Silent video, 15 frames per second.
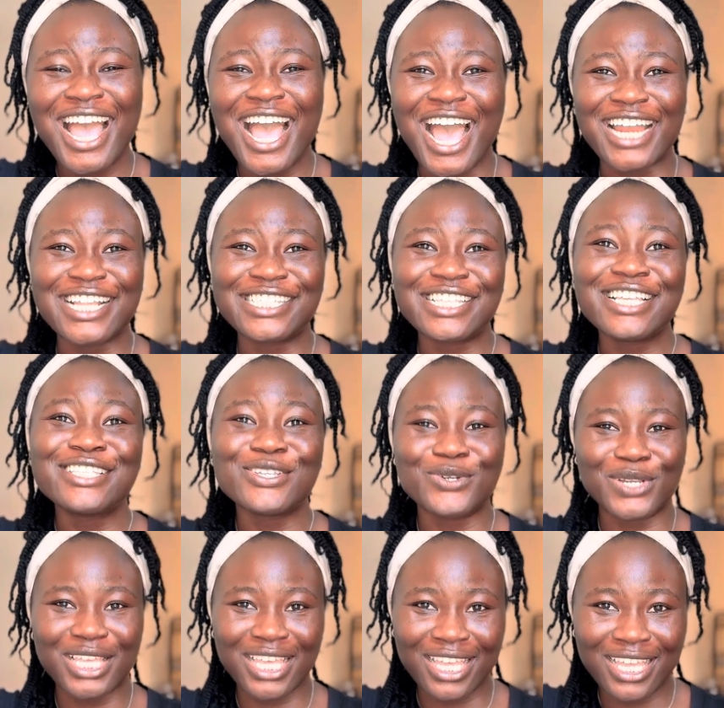And he says,
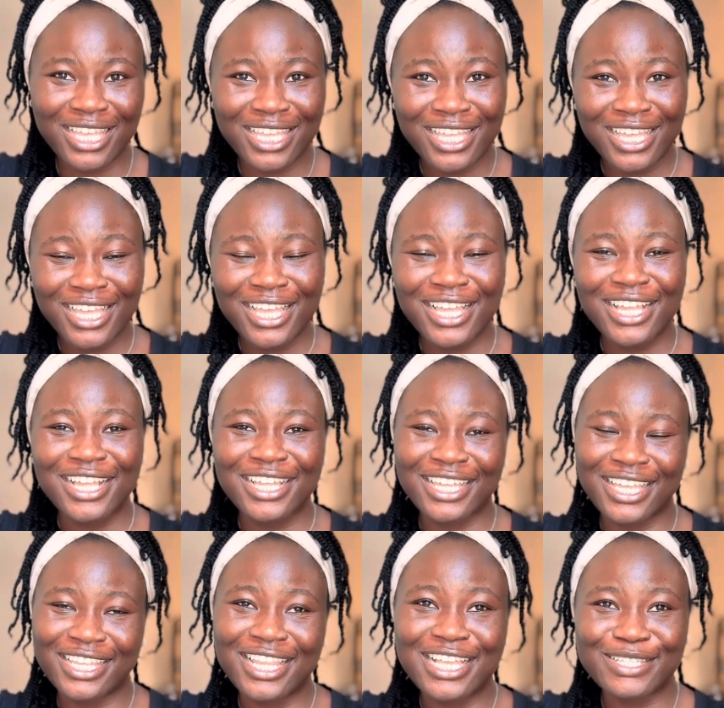okay.
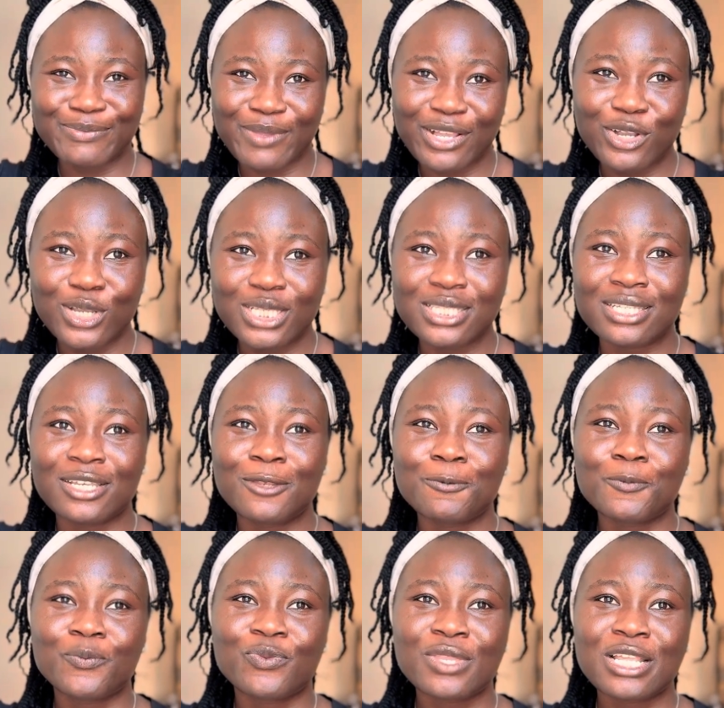Yeah, that's my cousin.
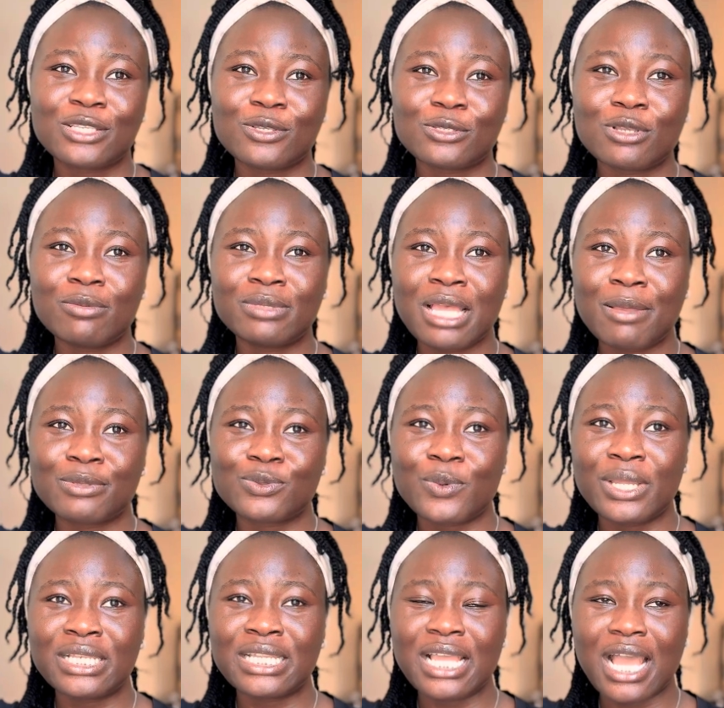So sometimes
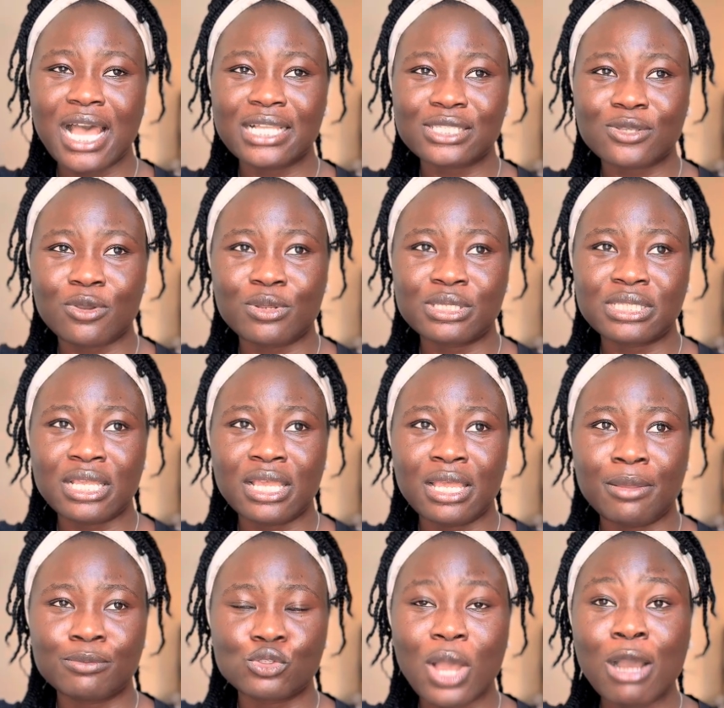when they ask or
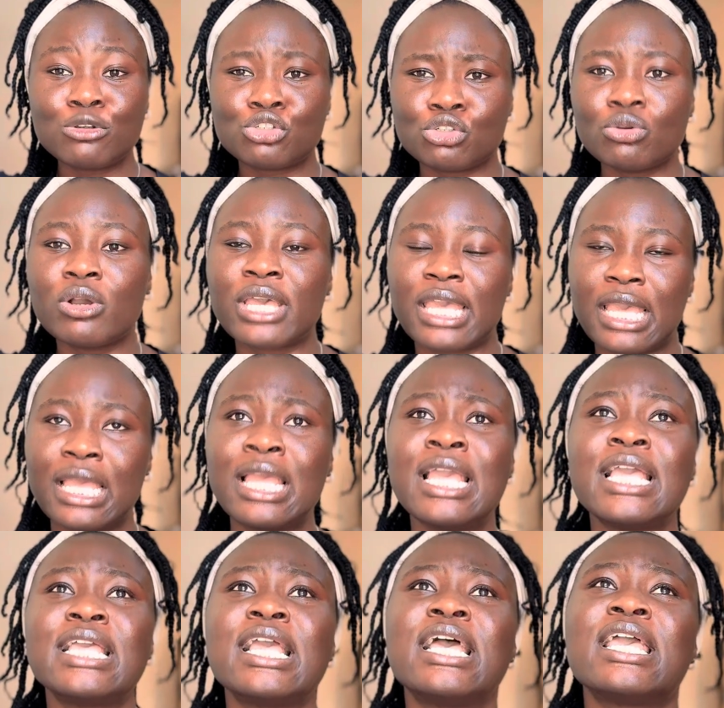say, so how do you, okay,
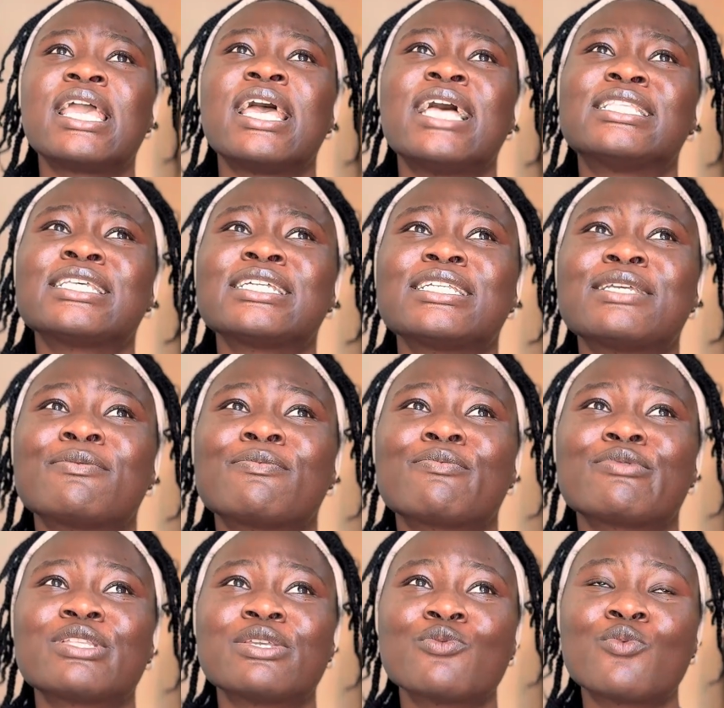yeah, I think
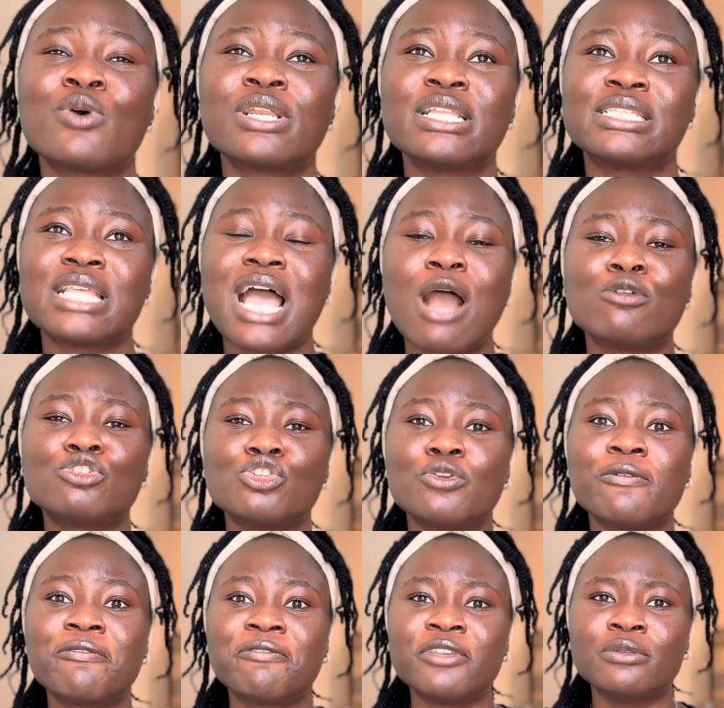the one is, how do
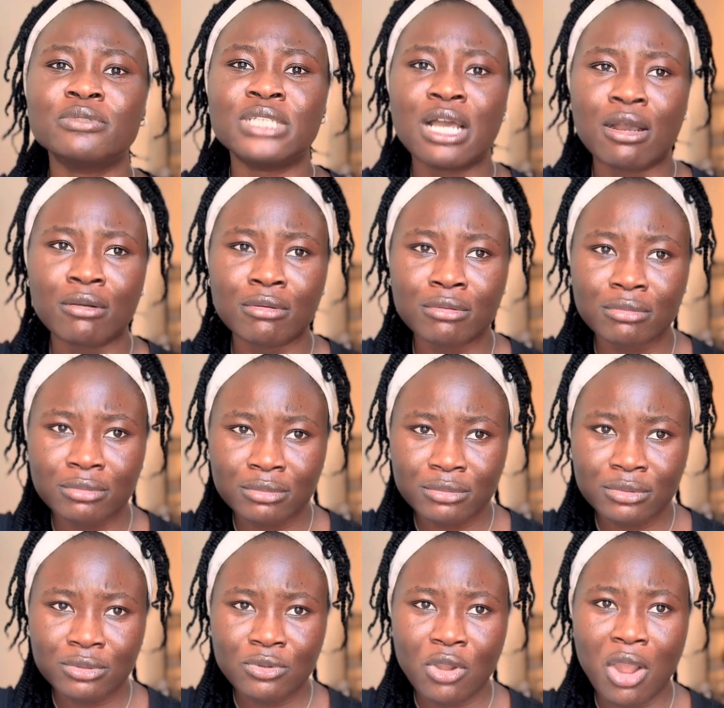you feel now?
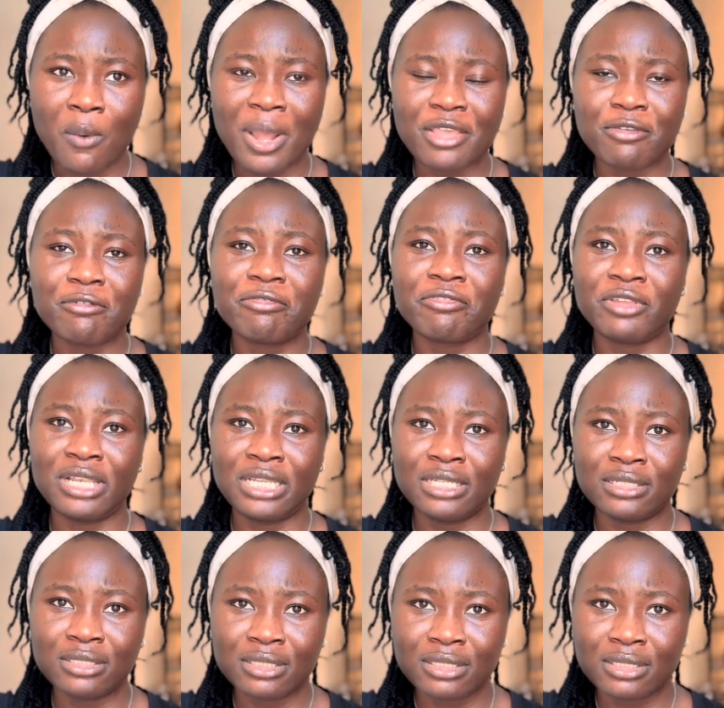How are you
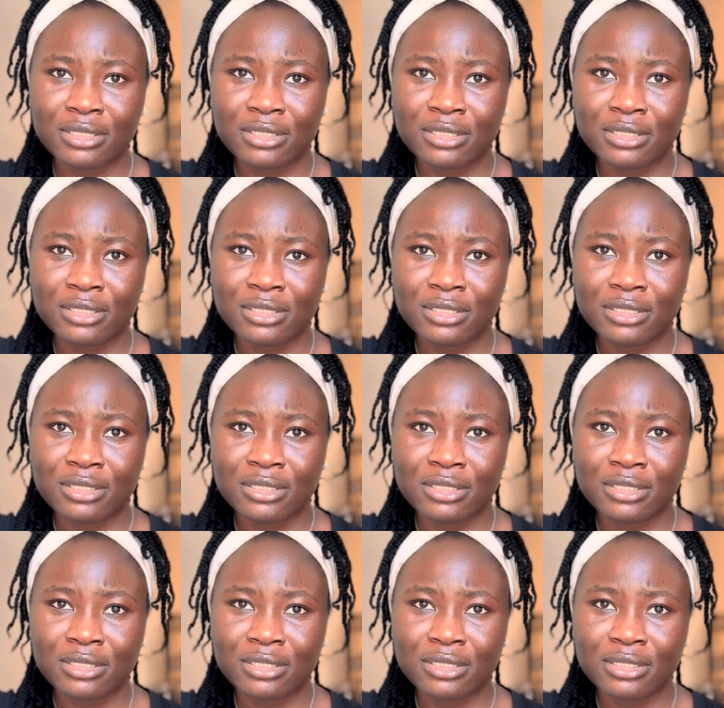feeling?